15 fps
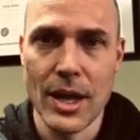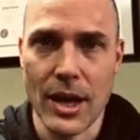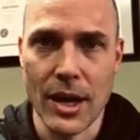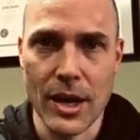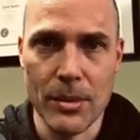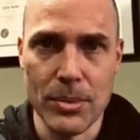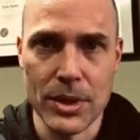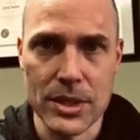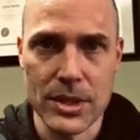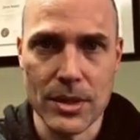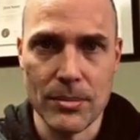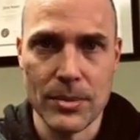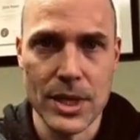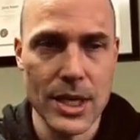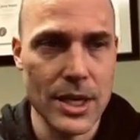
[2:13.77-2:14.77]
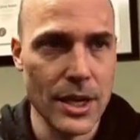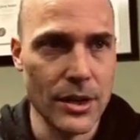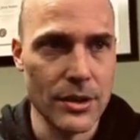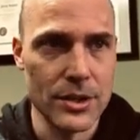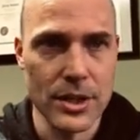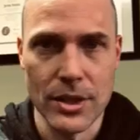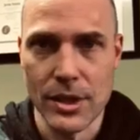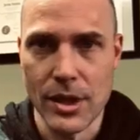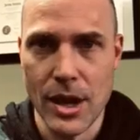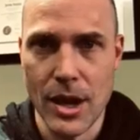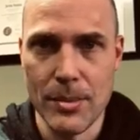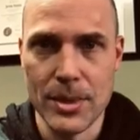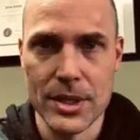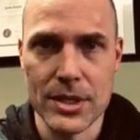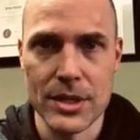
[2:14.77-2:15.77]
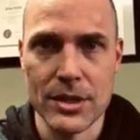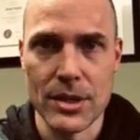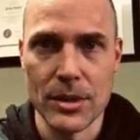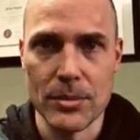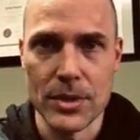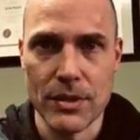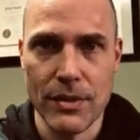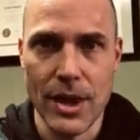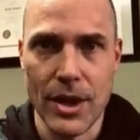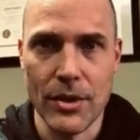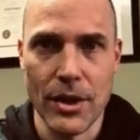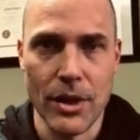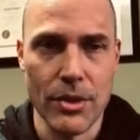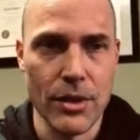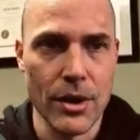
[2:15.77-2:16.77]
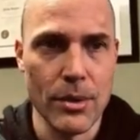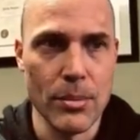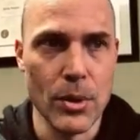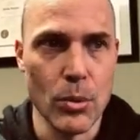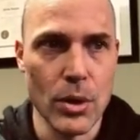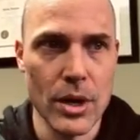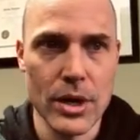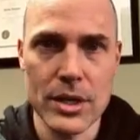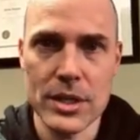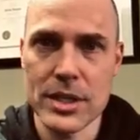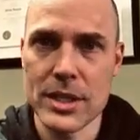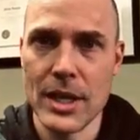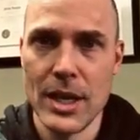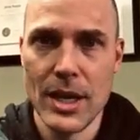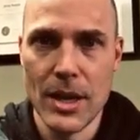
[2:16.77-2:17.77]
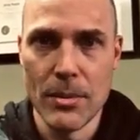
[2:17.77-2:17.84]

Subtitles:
I'm going to put some details in the comments in terms of how that therapy works,